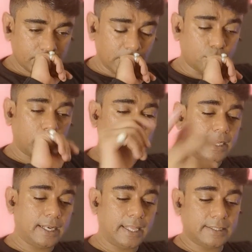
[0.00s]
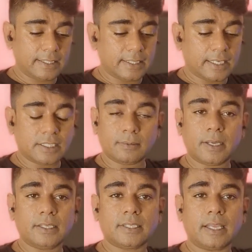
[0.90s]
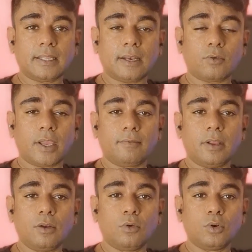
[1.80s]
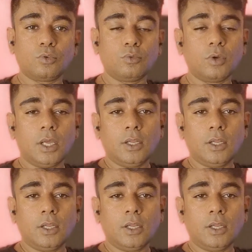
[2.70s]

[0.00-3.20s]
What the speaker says: So that, like, the customer is saying that, okay, we'll go to